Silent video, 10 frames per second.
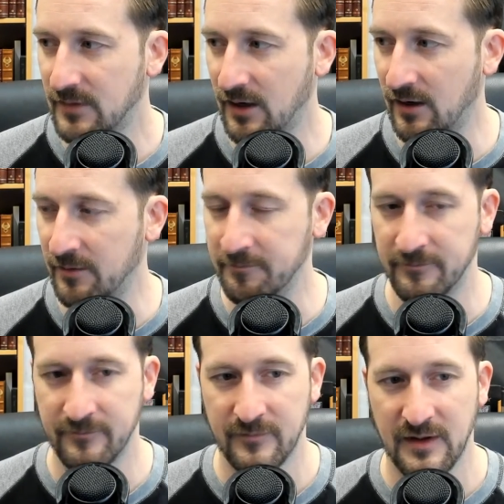
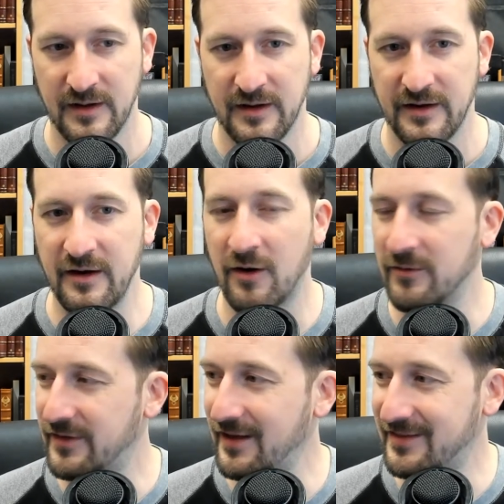You
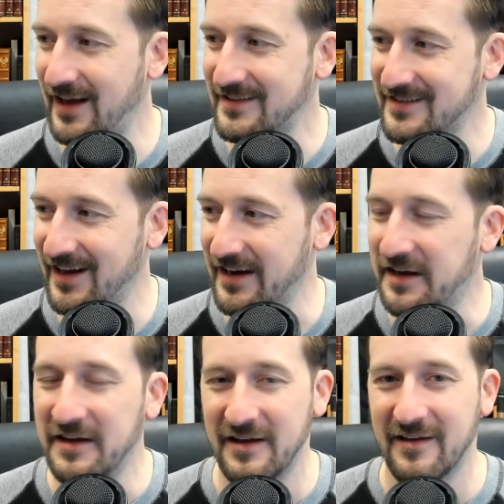know, that's like